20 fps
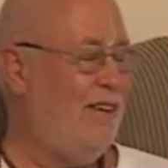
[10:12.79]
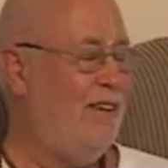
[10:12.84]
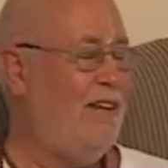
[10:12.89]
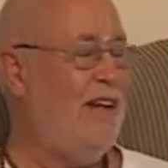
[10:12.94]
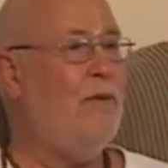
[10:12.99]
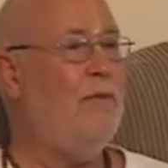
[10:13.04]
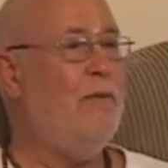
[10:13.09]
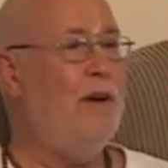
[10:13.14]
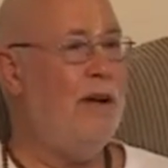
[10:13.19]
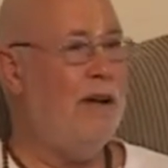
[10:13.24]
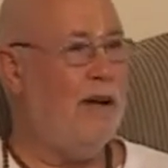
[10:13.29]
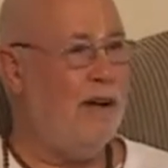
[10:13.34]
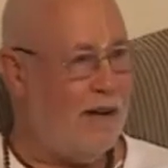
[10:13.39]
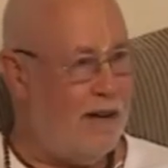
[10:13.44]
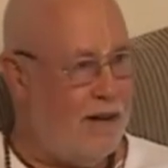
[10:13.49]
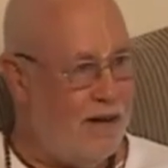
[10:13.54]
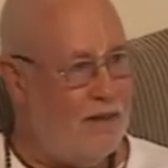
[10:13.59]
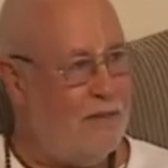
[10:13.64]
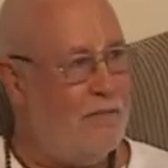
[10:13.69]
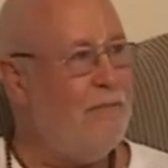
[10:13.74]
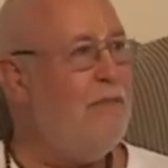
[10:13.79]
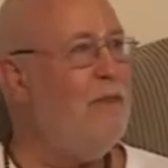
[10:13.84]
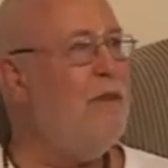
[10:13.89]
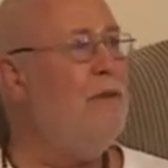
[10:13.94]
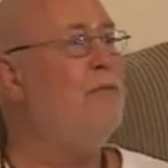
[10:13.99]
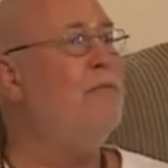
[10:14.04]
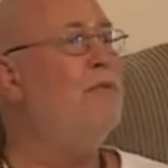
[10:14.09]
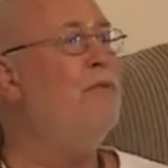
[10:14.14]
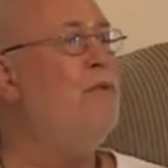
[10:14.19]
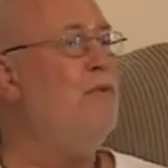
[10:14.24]
That way I can
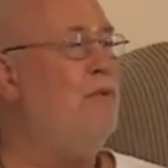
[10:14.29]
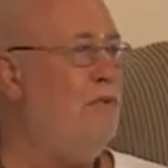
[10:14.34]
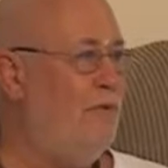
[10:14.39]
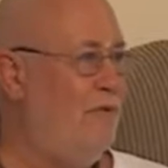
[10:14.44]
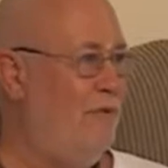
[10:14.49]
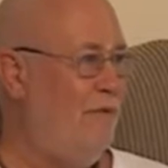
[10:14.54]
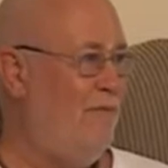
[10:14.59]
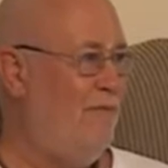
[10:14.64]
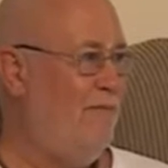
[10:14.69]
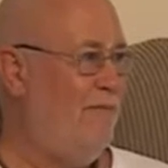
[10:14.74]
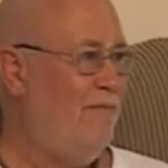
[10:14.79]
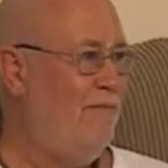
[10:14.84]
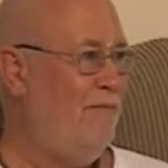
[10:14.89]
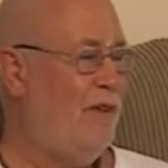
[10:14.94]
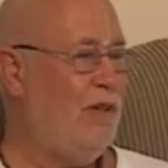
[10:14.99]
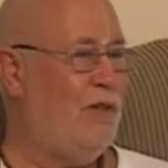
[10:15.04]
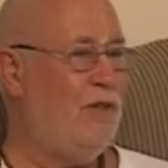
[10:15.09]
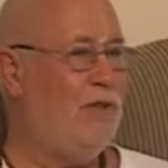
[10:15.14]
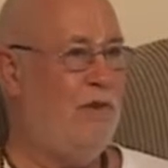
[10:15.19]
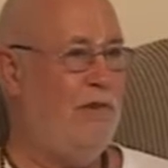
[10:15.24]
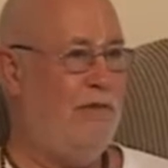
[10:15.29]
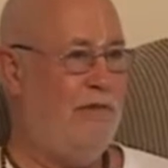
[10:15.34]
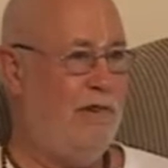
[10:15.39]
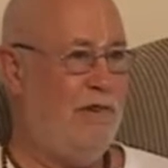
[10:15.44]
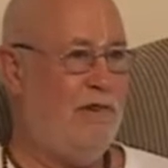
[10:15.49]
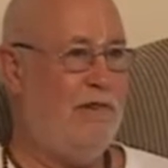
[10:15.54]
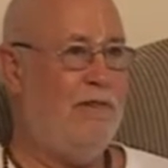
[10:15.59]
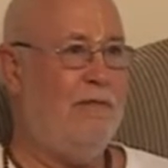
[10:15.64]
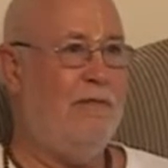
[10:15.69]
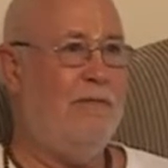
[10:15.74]
improve my
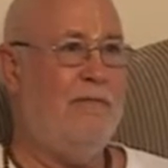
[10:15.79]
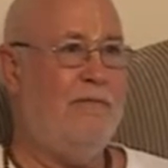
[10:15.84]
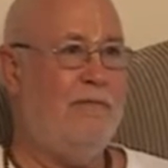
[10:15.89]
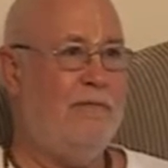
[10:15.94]
service.